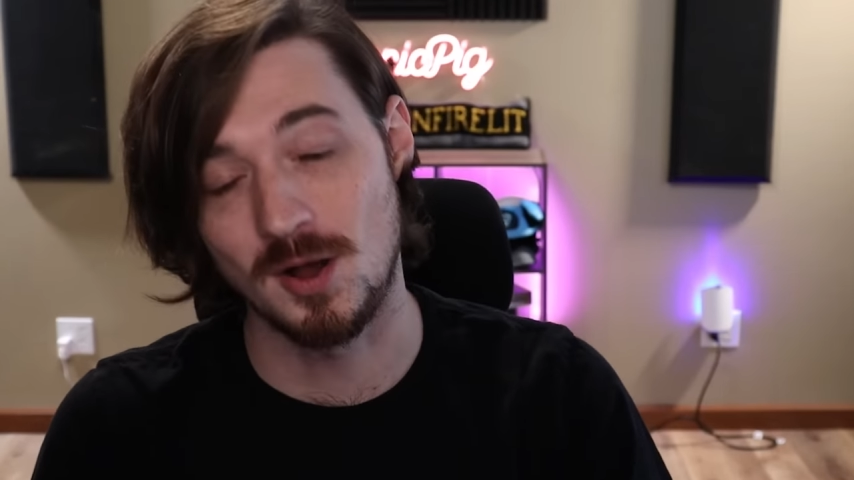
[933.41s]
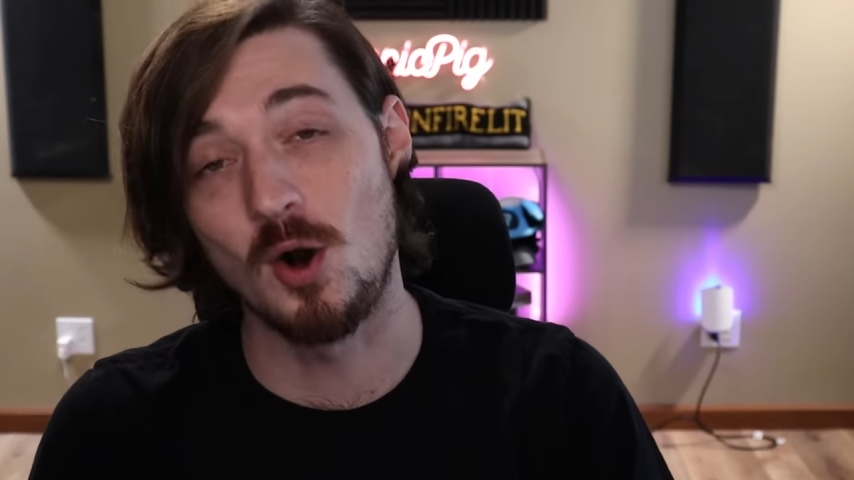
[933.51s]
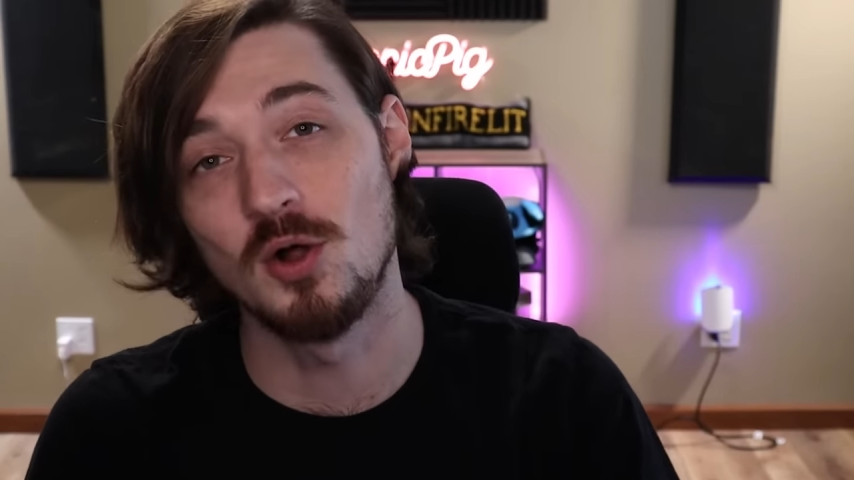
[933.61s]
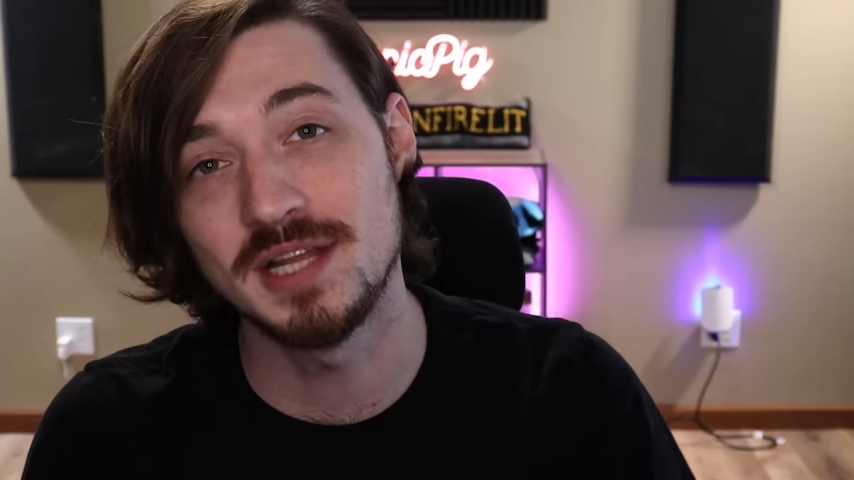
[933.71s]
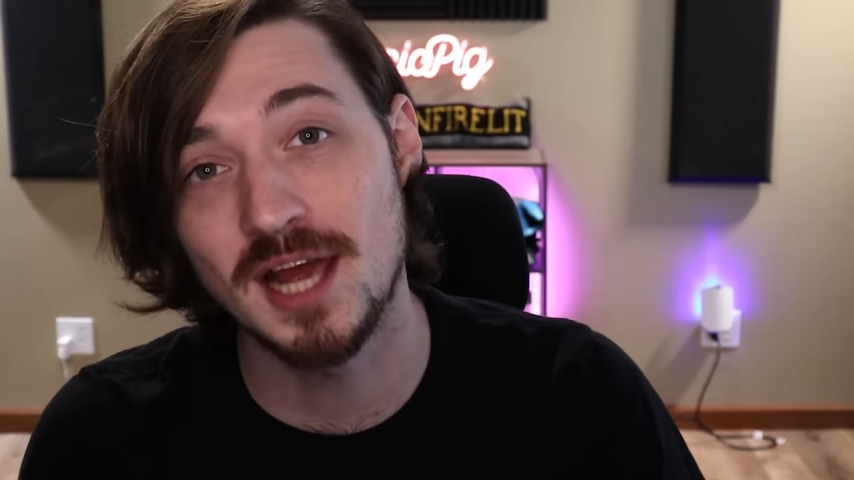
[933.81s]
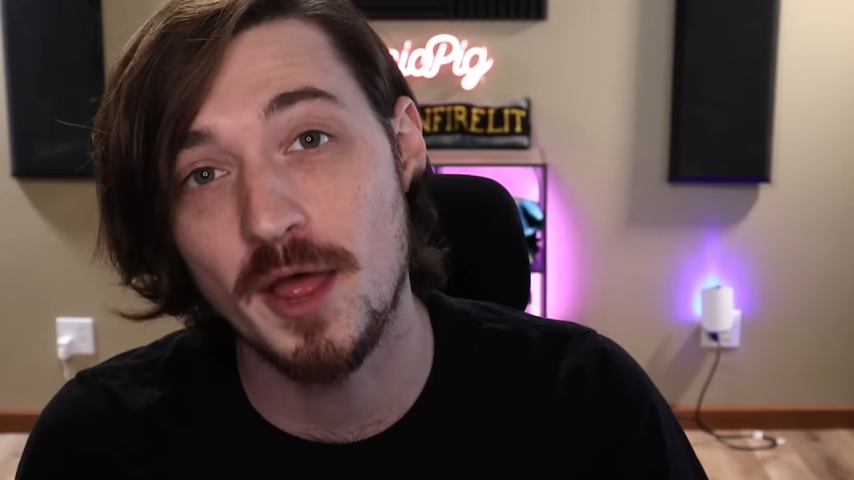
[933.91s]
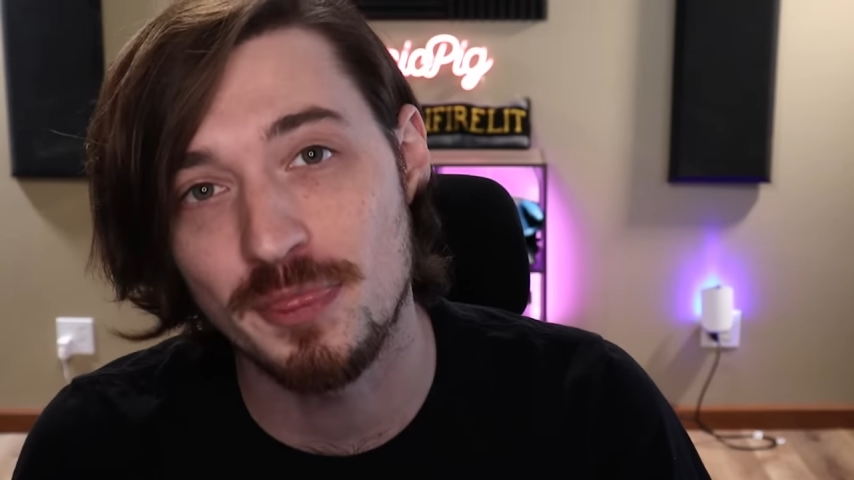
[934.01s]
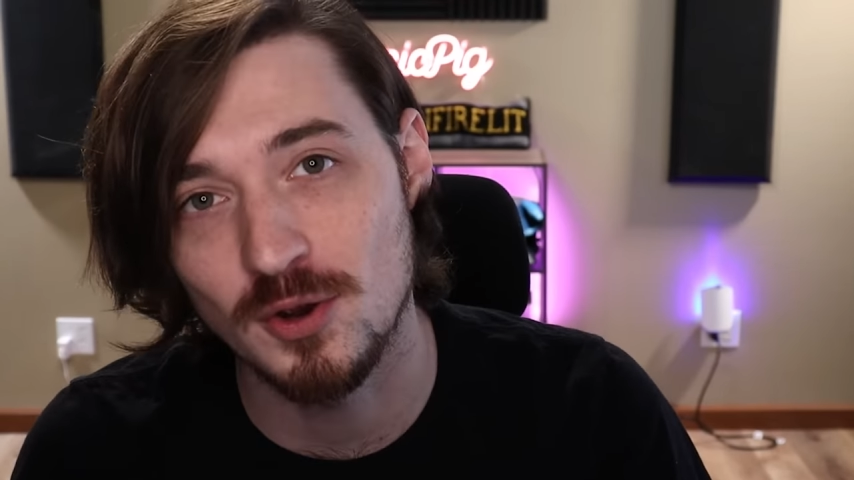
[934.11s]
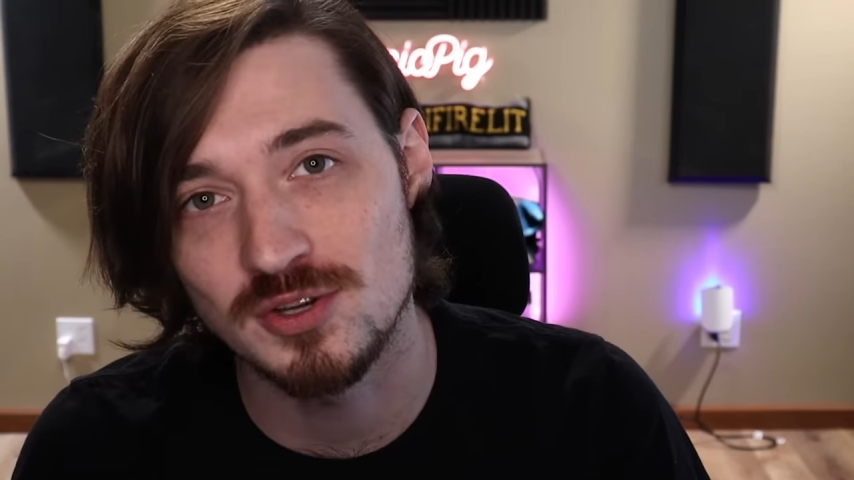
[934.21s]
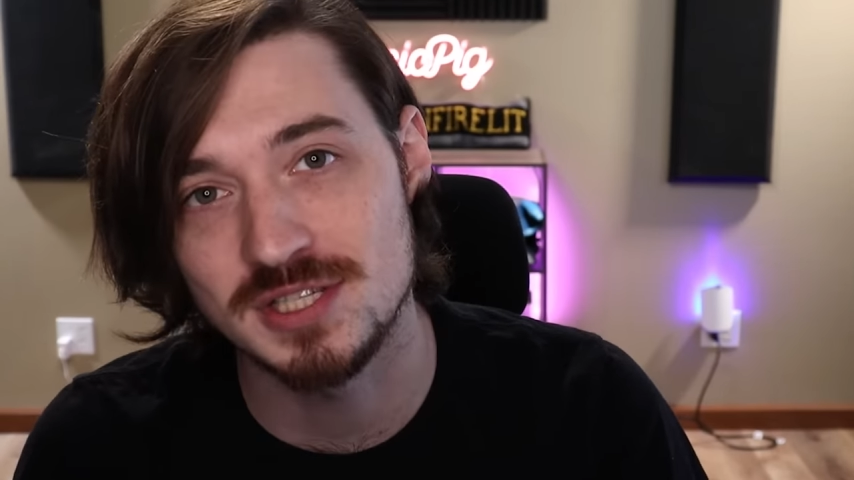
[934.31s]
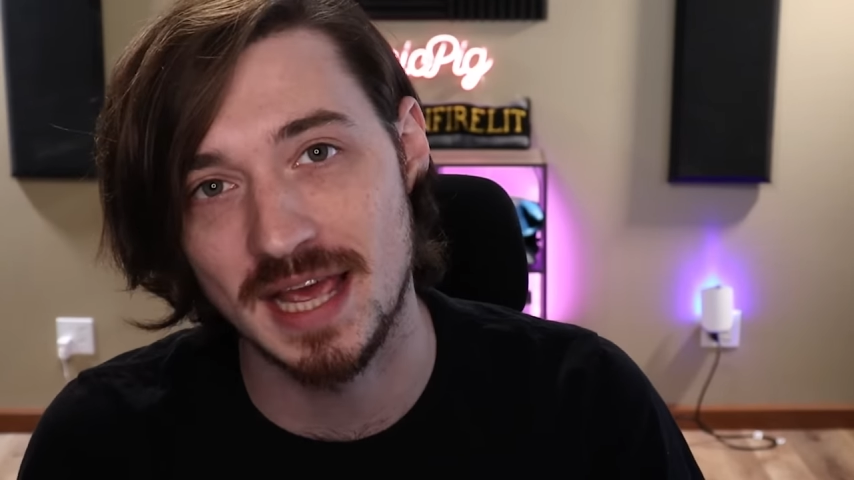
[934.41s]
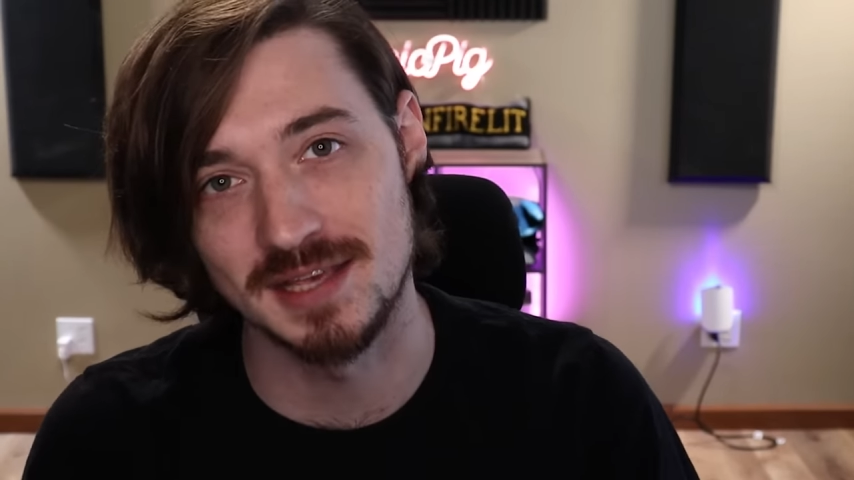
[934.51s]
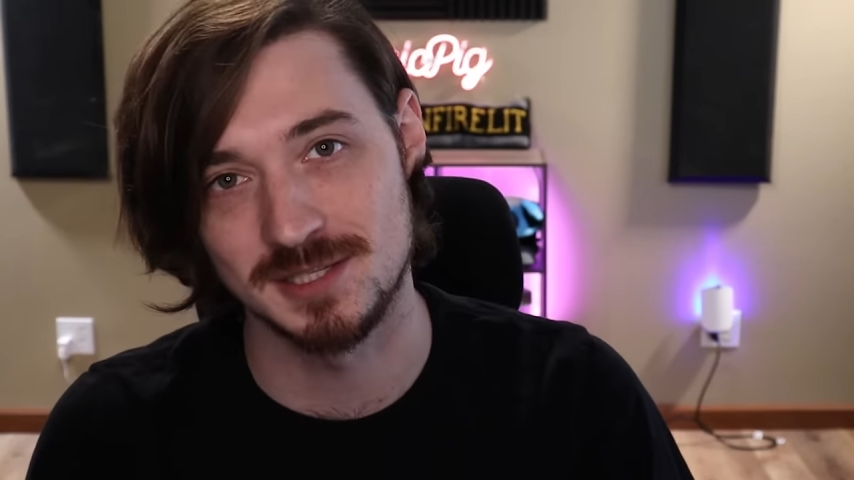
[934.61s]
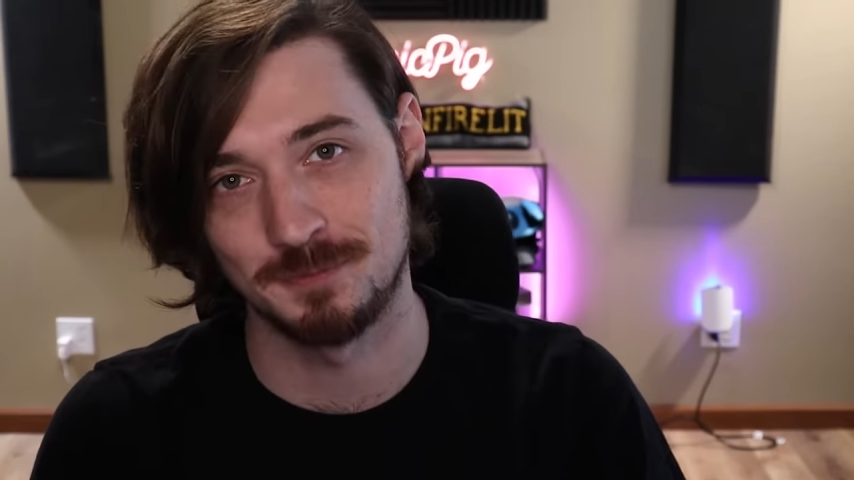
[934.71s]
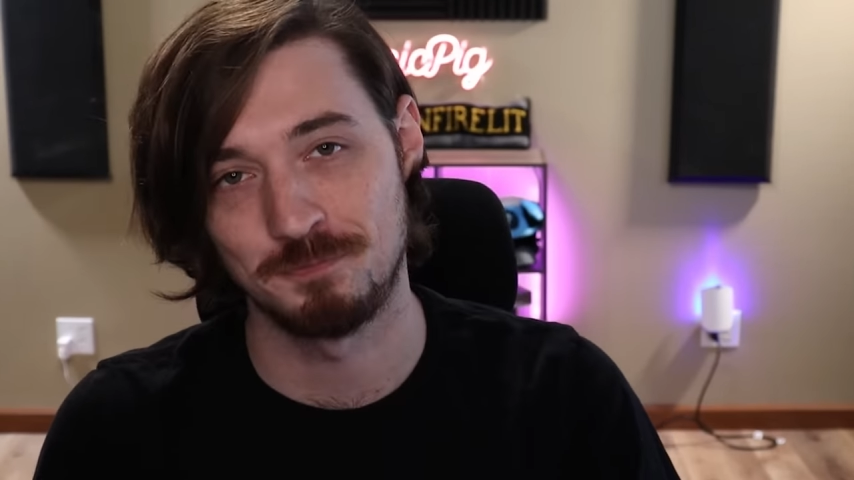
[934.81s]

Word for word: only on Thursdays